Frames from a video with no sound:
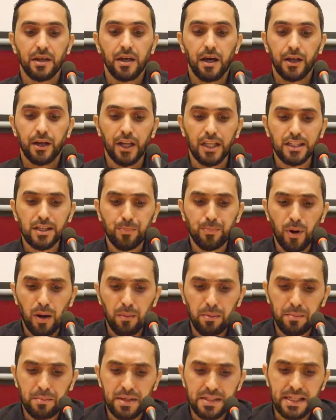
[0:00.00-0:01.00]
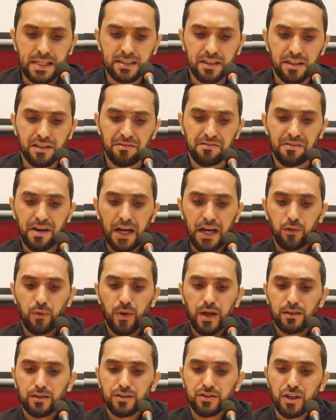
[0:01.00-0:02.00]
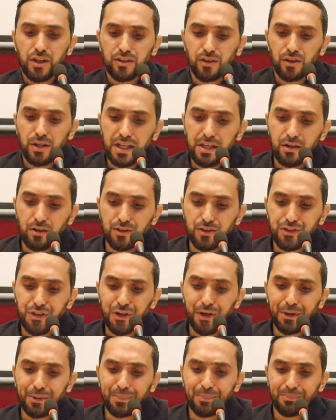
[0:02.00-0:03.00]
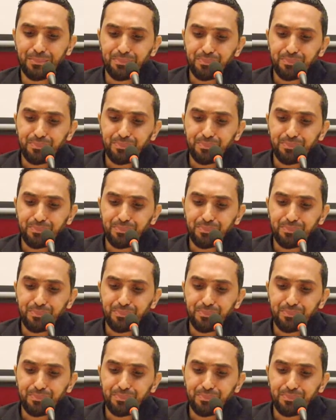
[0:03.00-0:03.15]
Another problem is that the divine will does not only concern